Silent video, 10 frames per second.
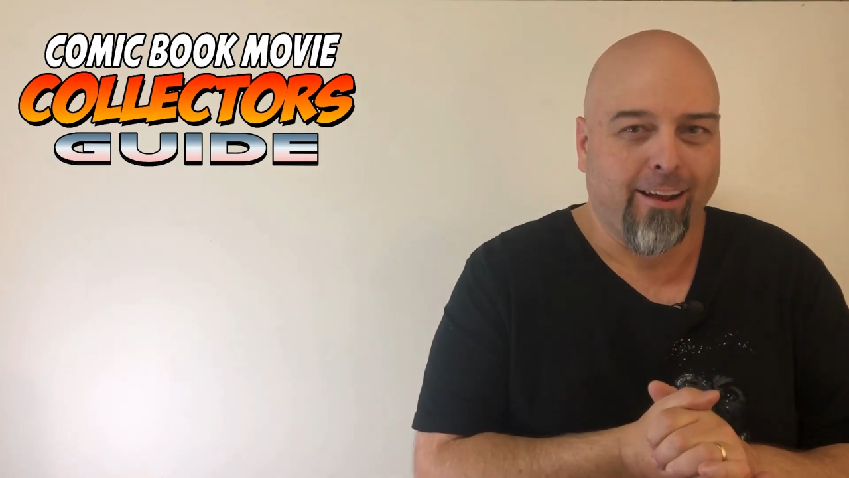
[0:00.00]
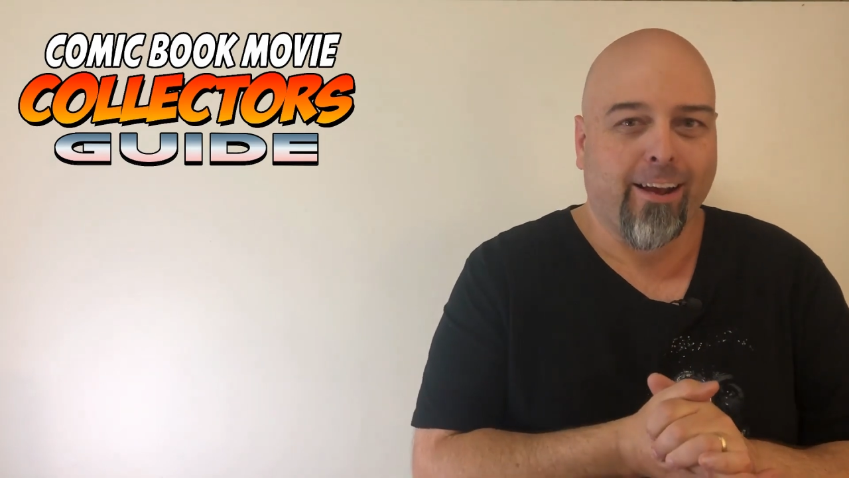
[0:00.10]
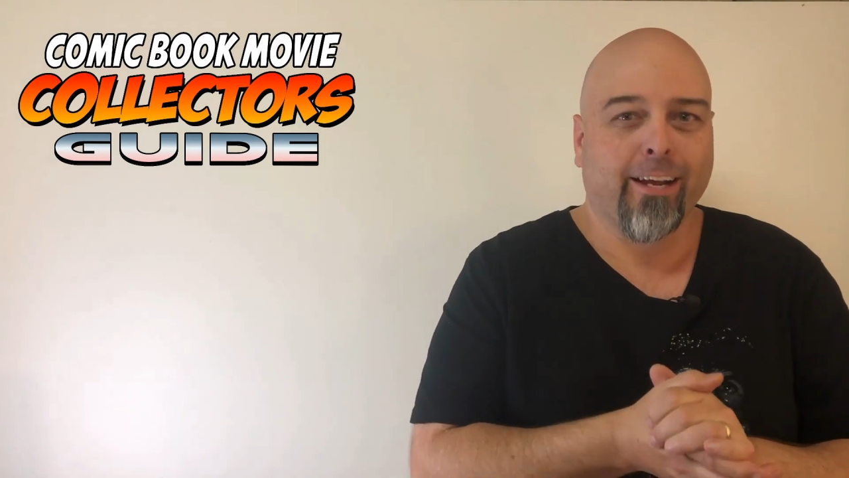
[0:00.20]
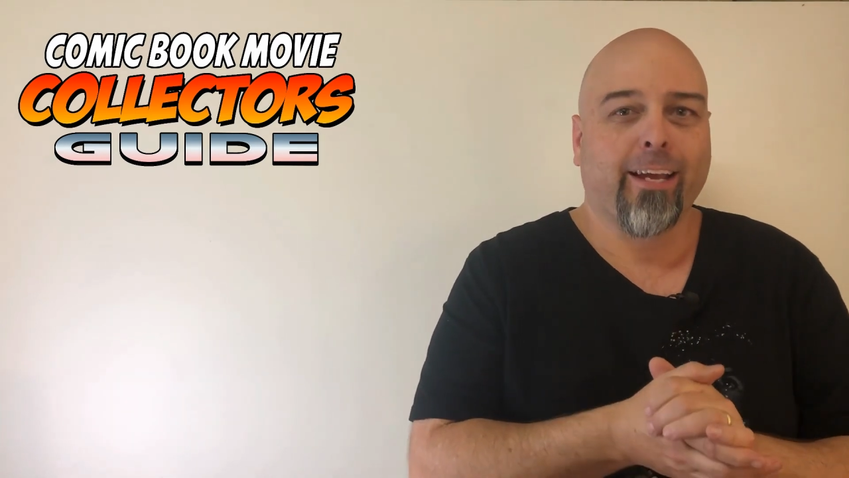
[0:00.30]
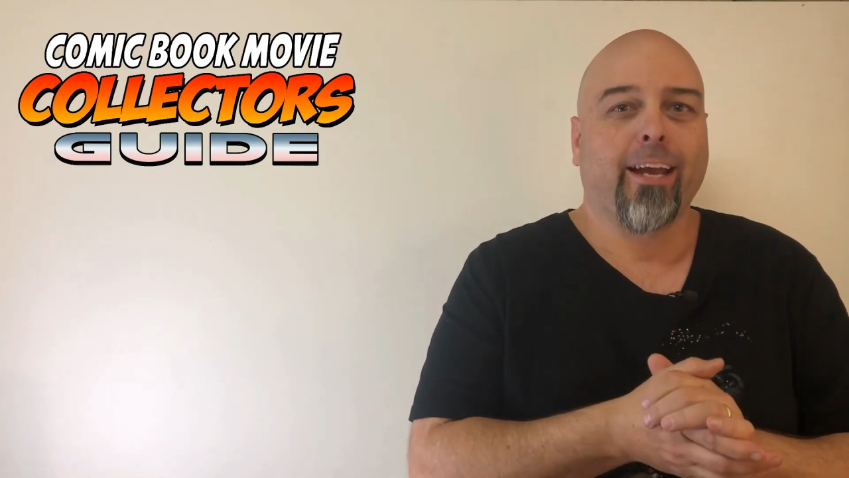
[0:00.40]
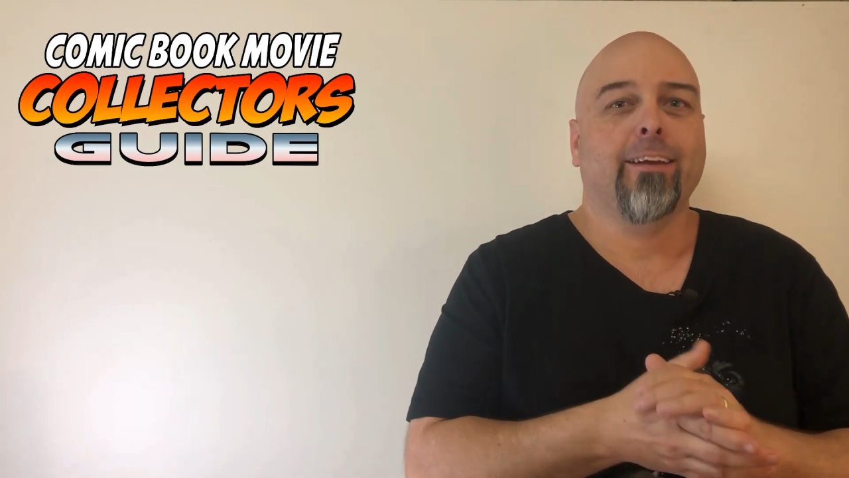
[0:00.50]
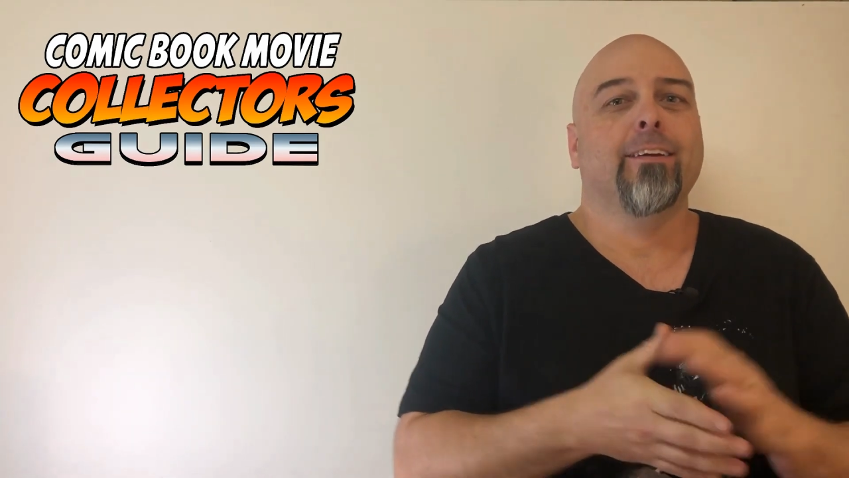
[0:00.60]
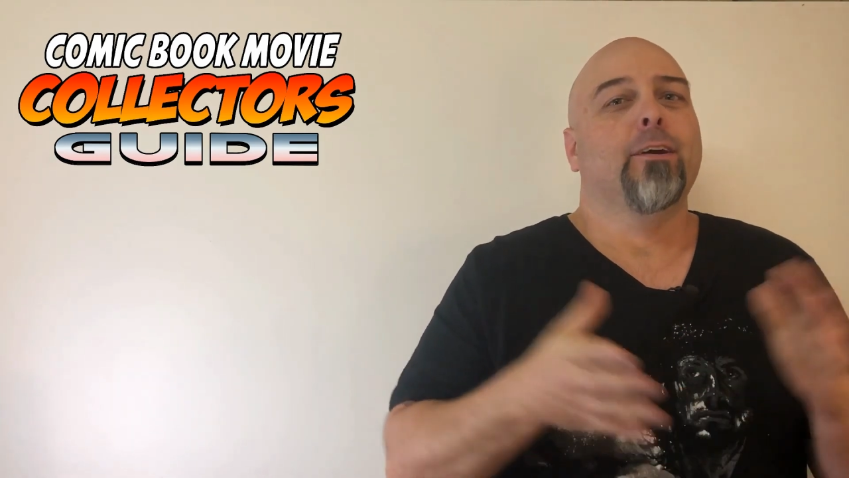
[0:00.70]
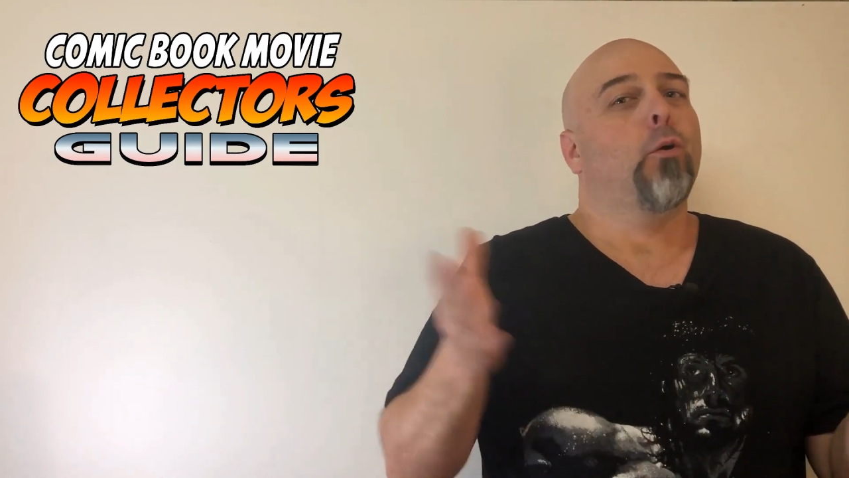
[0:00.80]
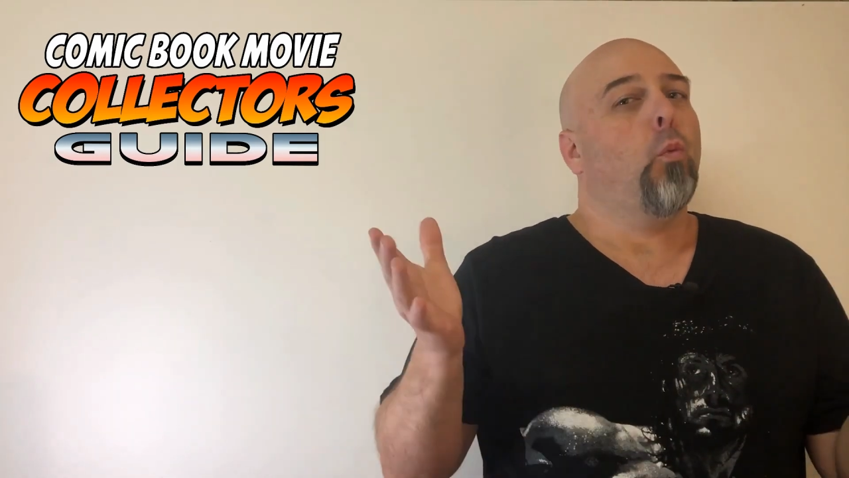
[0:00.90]
Okay,
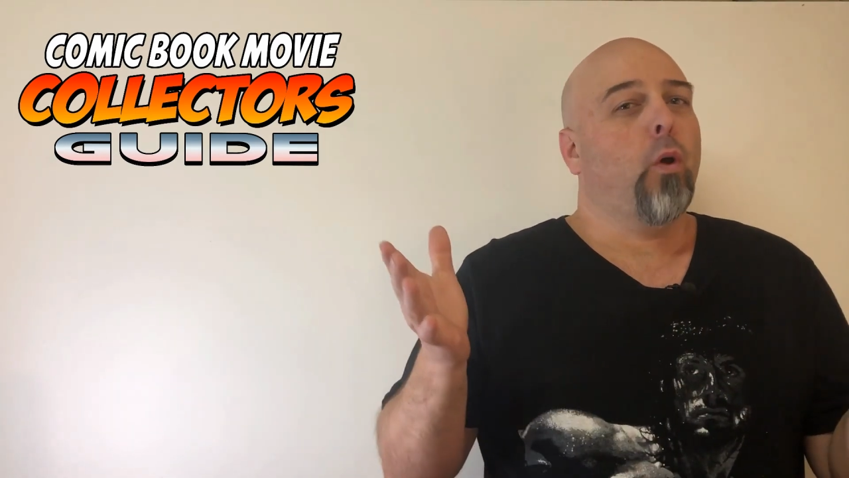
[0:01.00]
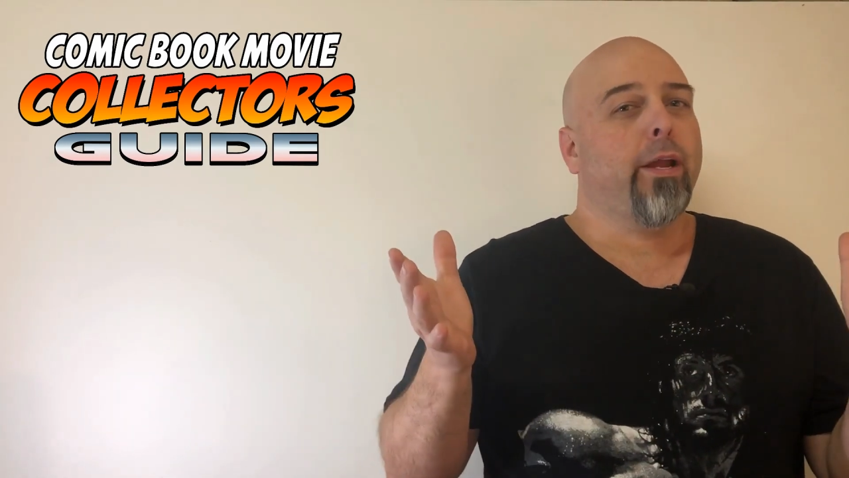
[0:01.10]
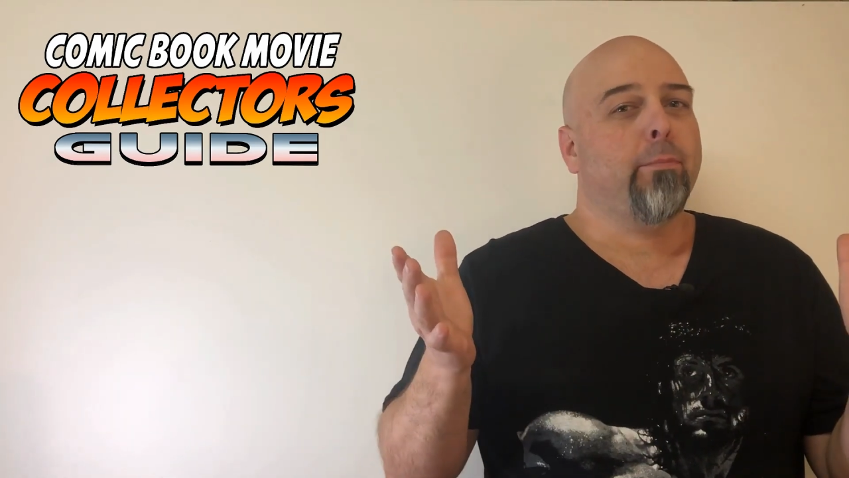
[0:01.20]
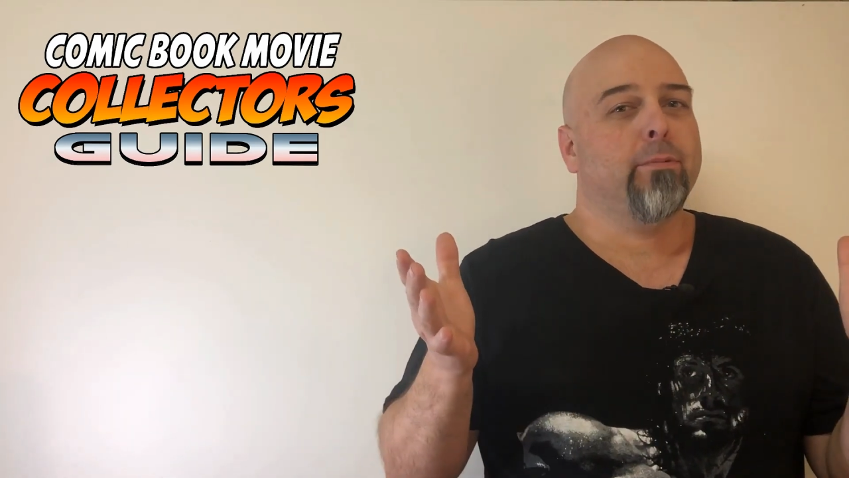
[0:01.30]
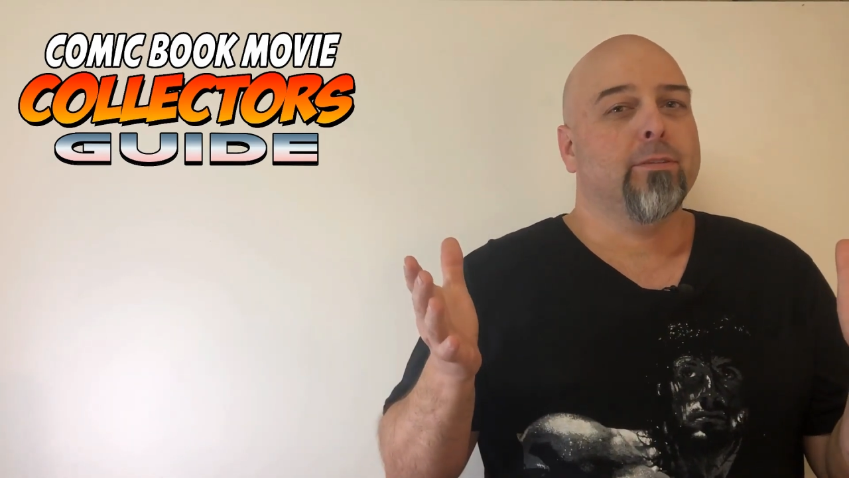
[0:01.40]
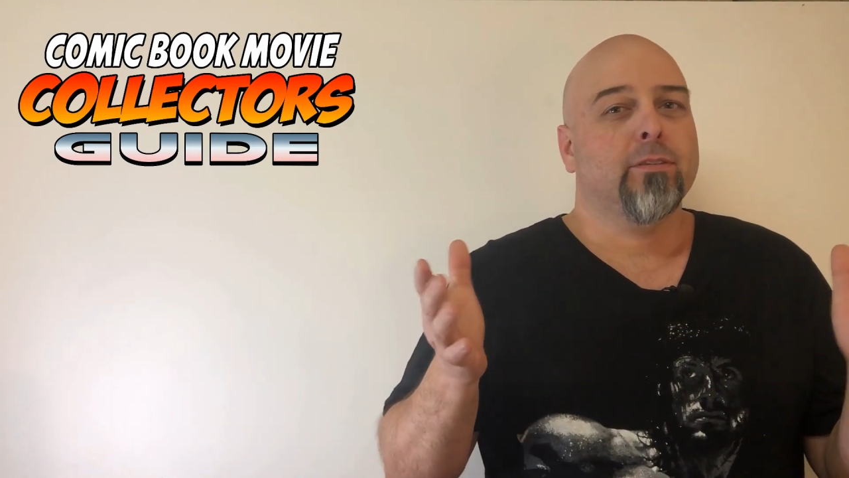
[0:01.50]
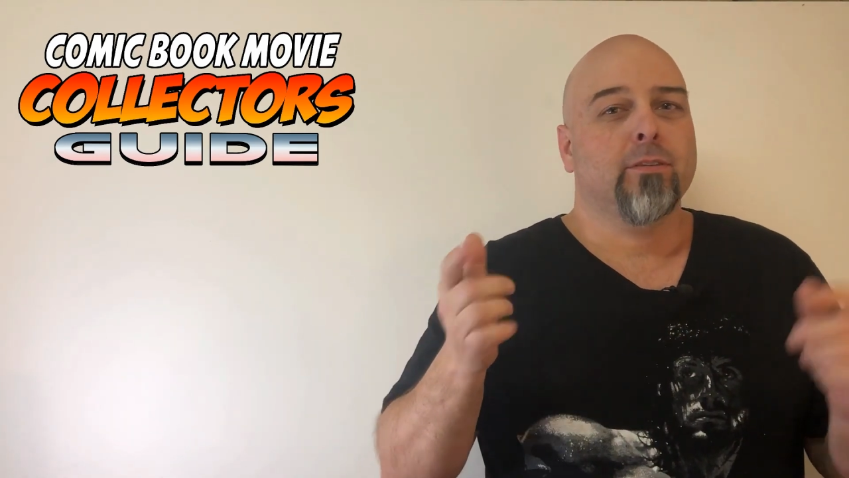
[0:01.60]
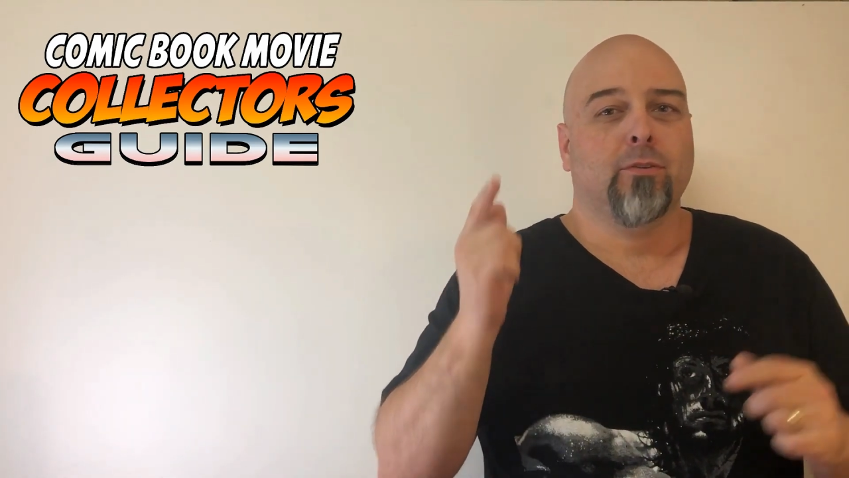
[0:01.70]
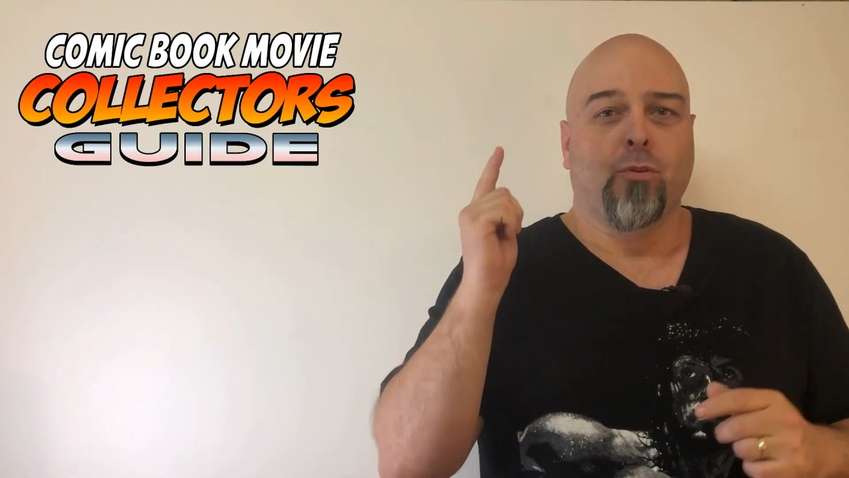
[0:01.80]
what happens